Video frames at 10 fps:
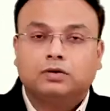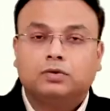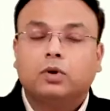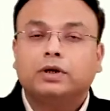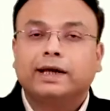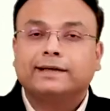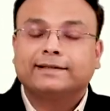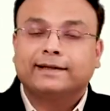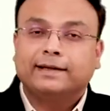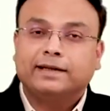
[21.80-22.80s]
So what
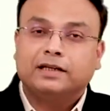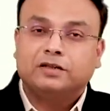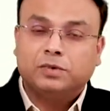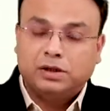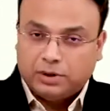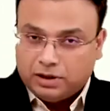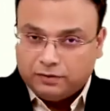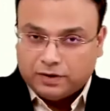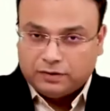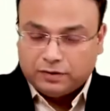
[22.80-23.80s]
exactly is minimally
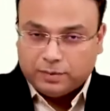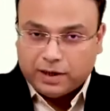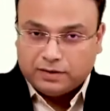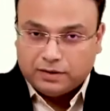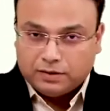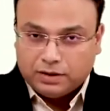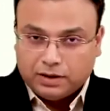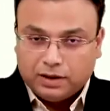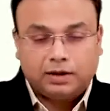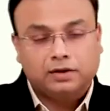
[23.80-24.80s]
invasive spine surgery?
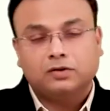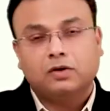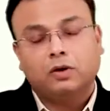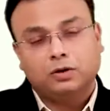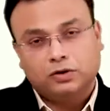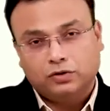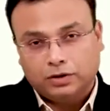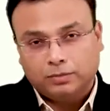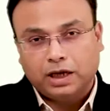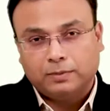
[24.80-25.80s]
It is also
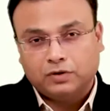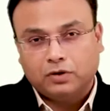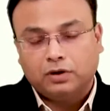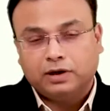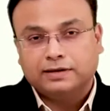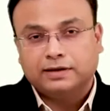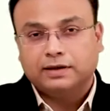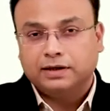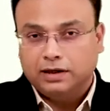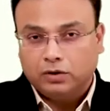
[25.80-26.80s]
sometimes called as a
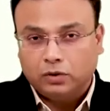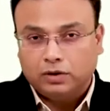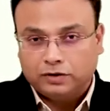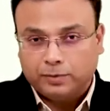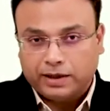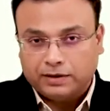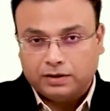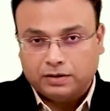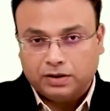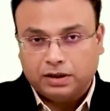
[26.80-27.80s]
keyhole spine
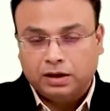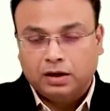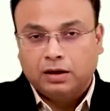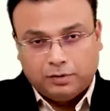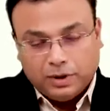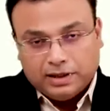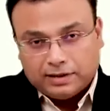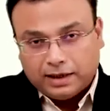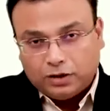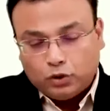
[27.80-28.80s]
surgery. It means
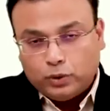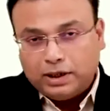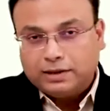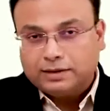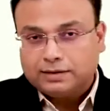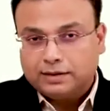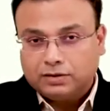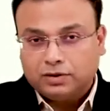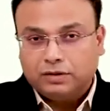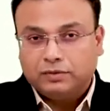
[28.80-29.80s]
that doing
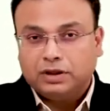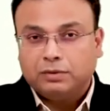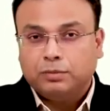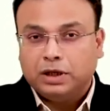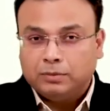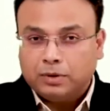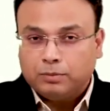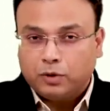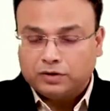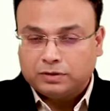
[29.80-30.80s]
surgery with the minimum
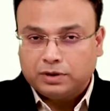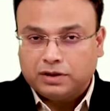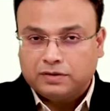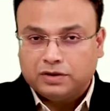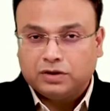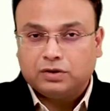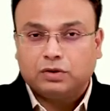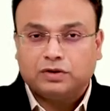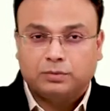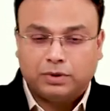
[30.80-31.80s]
possible incision
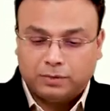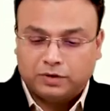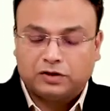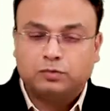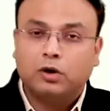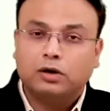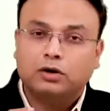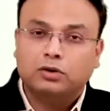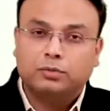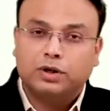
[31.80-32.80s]
or sometimes a small
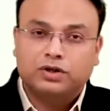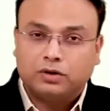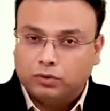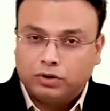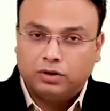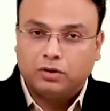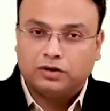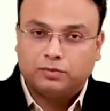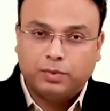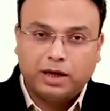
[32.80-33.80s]
cut or a puncture wound in your
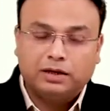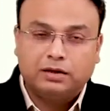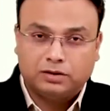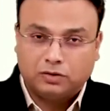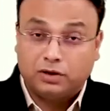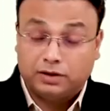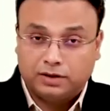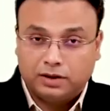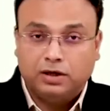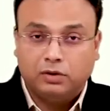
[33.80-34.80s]
spine is called as
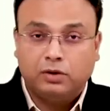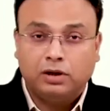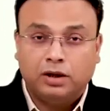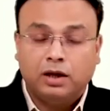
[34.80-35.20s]
a keyhole.